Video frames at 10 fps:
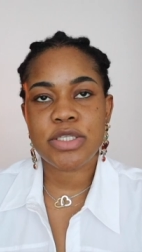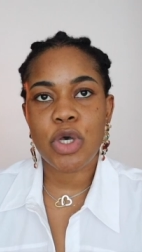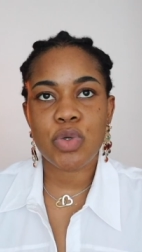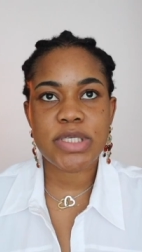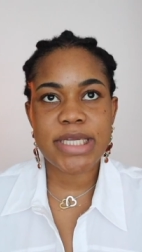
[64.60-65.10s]

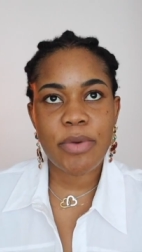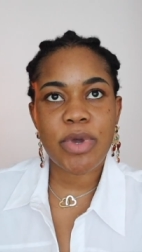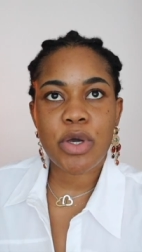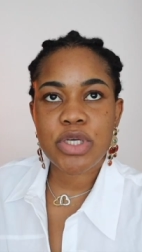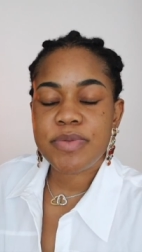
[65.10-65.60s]
So today
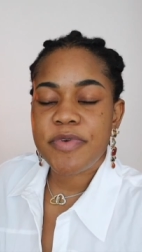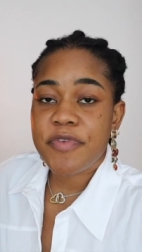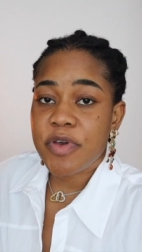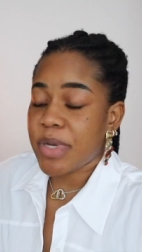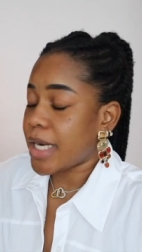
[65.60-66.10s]
we are going to be
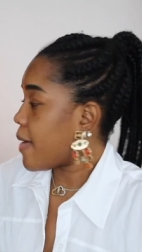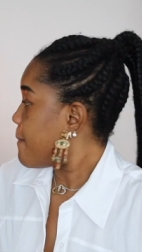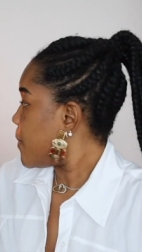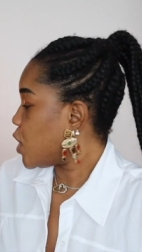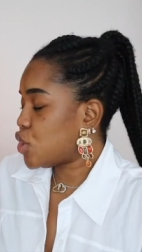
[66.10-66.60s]
filming a
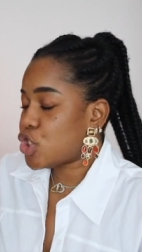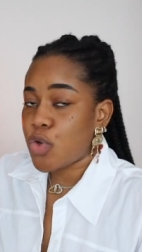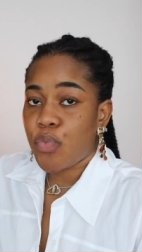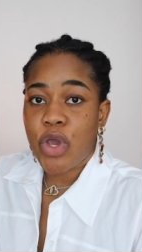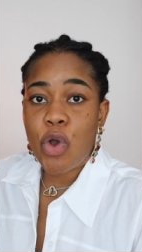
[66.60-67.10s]

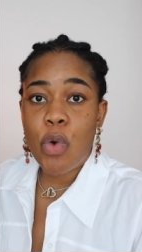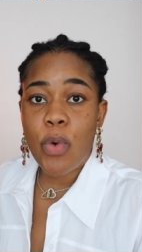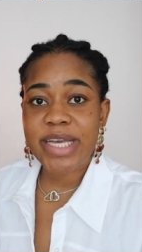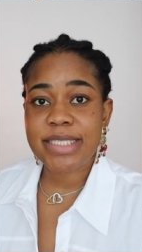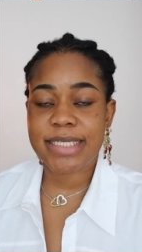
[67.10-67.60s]
much
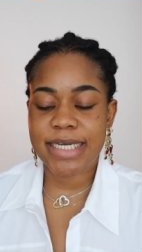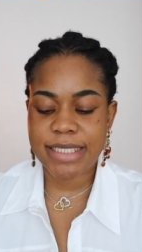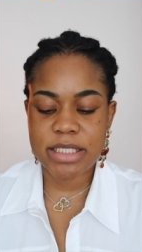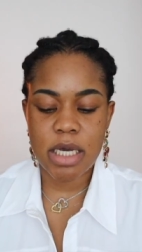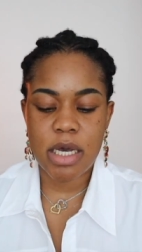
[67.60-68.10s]

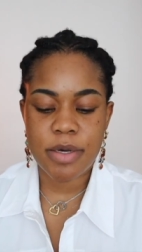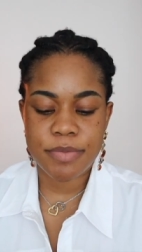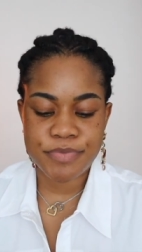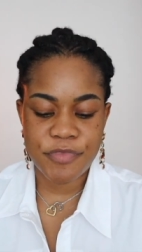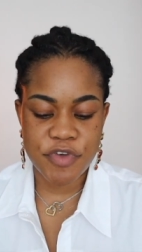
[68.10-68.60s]
requested
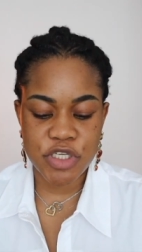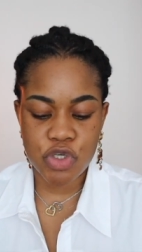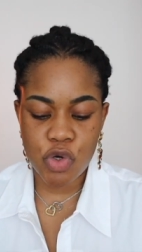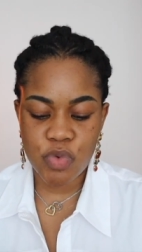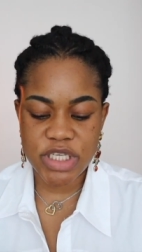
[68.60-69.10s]

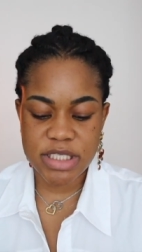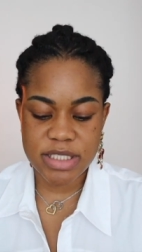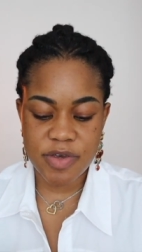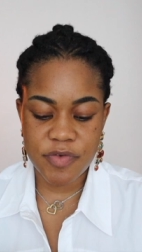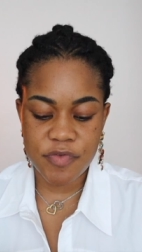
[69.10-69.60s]
video, which
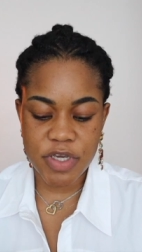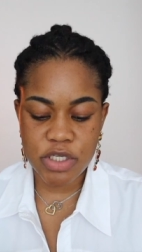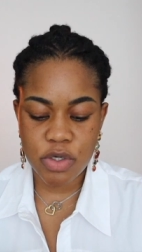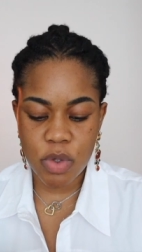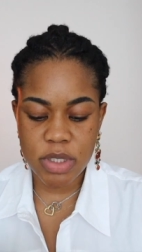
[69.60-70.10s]
is a
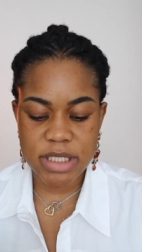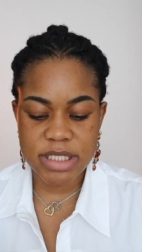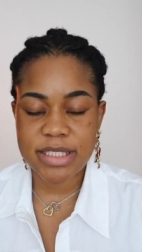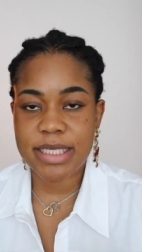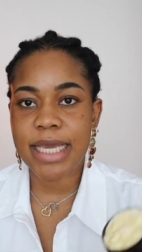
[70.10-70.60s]
video on
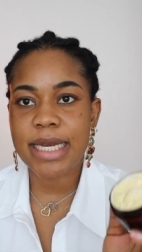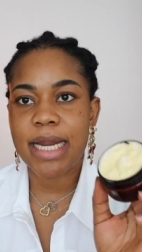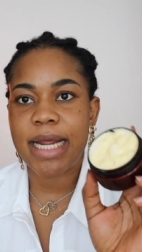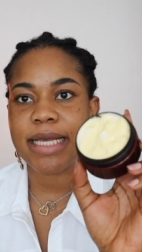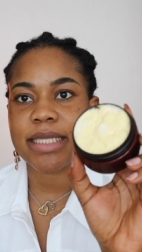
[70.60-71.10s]
the
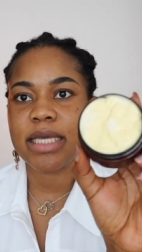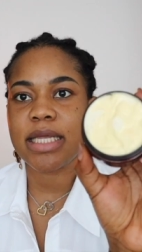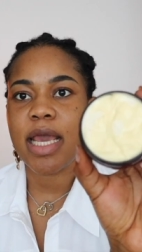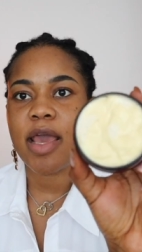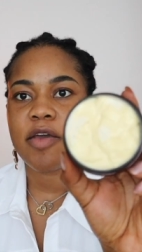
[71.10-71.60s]
skin
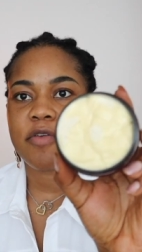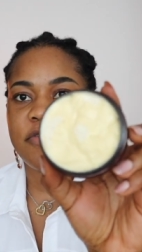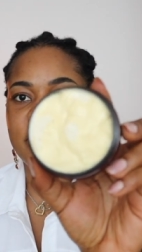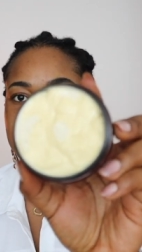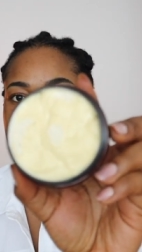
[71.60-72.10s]
lightening
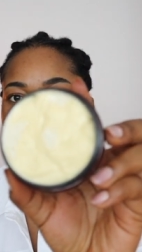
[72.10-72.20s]
face